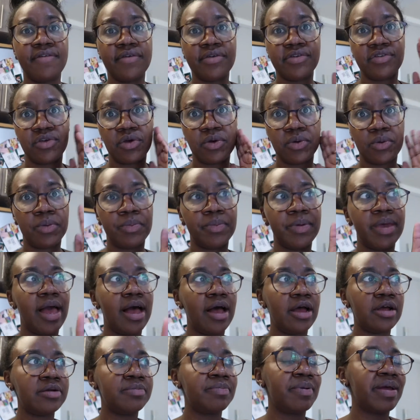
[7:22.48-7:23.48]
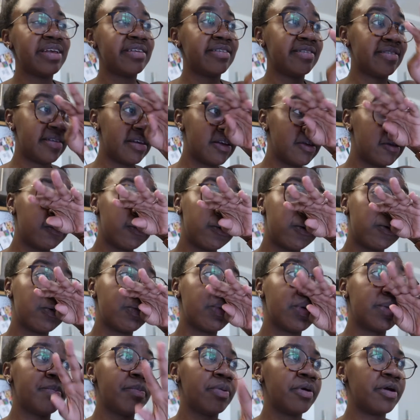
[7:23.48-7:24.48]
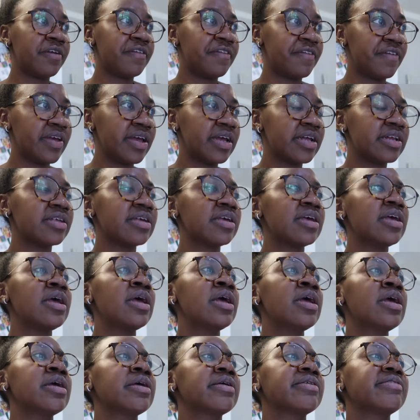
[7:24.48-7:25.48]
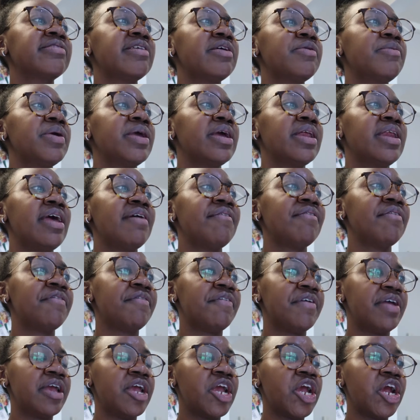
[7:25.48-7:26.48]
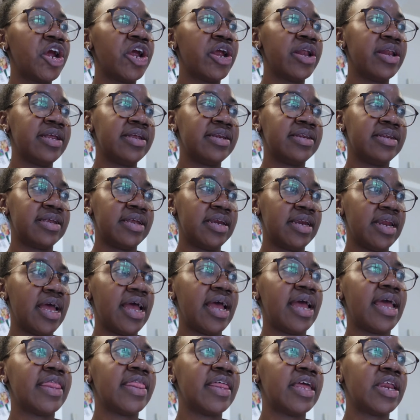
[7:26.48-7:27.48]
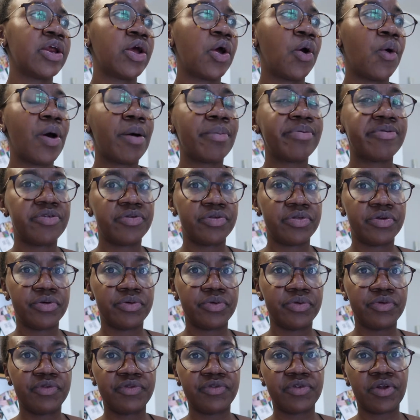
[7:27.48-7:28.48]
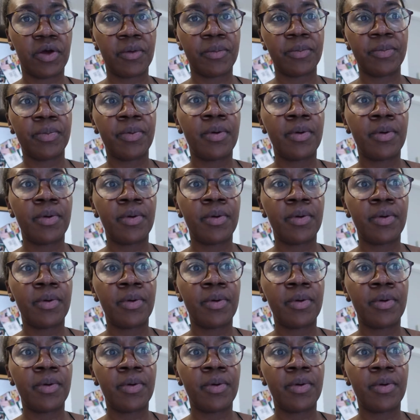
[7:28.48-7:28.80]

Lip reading: so it will be out by 6, which will be perfect. Then we can have a very early dinner and then go up to the rooftop